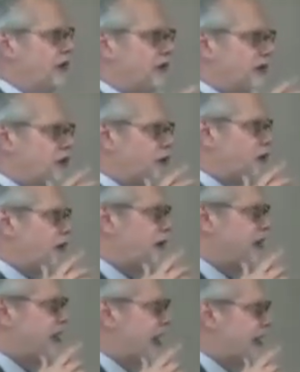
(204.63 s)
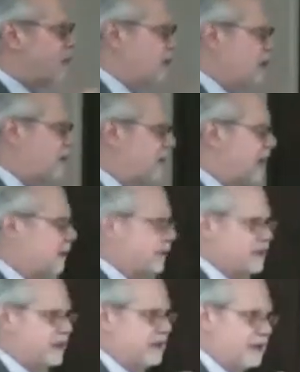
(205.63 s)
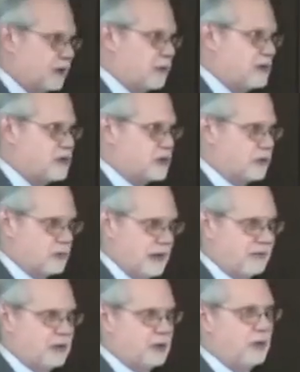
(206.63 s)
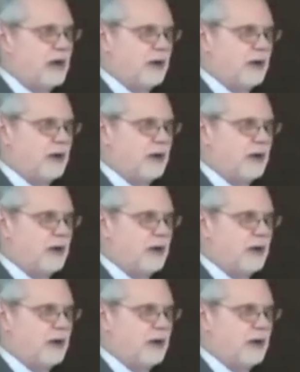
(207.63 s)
that you're going to not only be able to increase your revenue,